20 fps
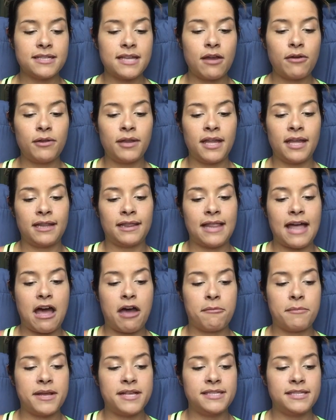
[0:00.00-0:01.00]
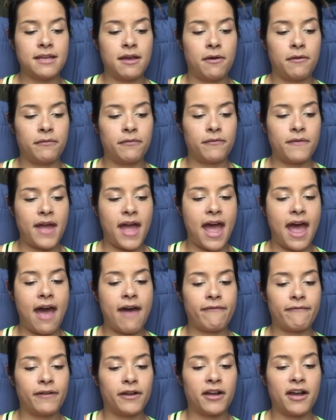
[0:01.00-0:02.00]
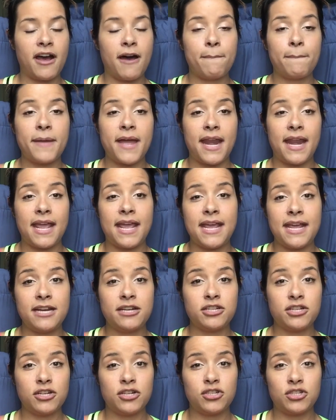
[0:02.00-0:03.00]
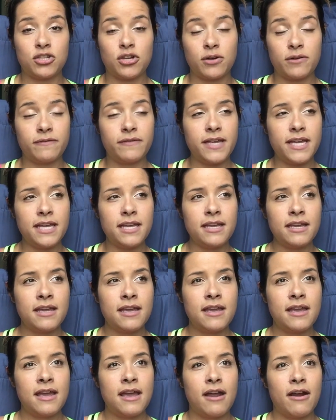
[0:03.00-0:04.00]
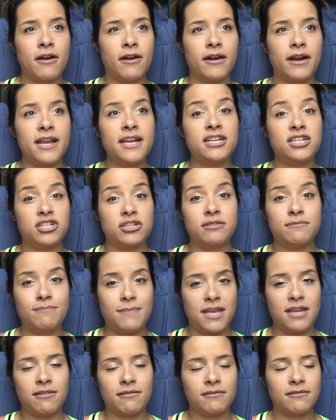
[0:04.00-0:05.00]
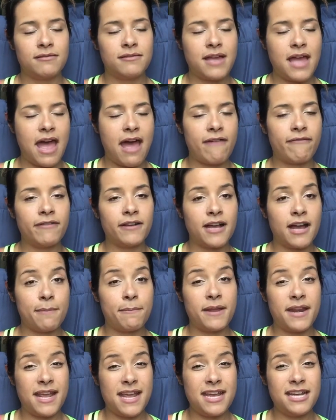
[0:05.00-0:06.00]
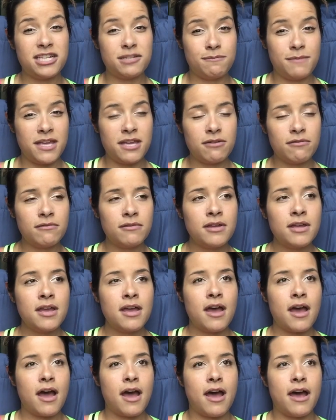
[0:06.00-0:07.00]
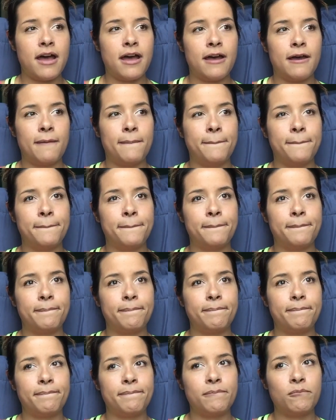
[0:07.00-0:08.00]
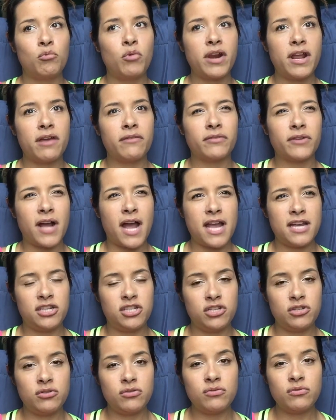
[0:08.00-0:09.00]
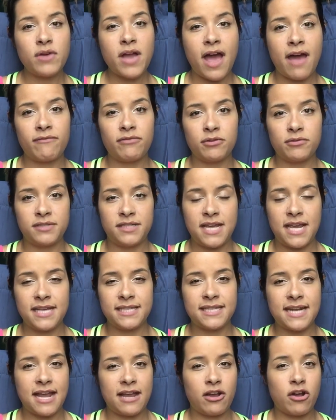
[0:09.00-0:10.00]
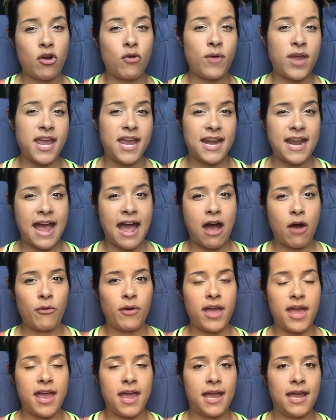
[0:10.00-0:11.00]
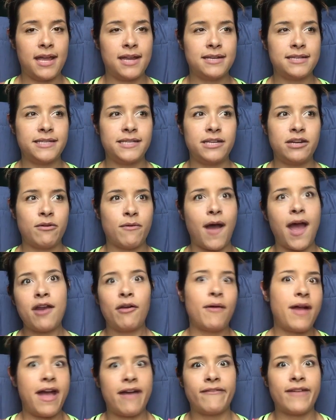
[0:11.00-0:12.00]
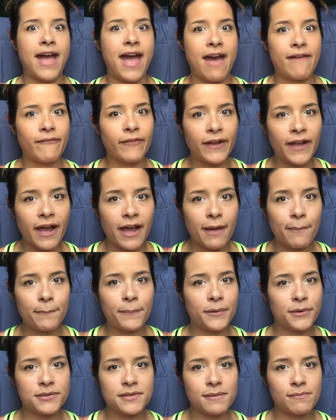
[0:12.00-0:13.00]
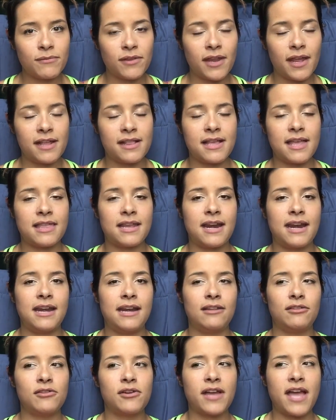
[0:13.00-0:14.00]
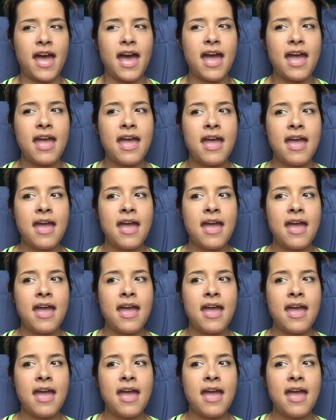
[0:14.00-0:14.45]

only allow myself half a cup at each serving or each meal, half a cup at each meal, whenever I do have those days and I go eat out and, I don't have a half a cup or something like that I need to look at,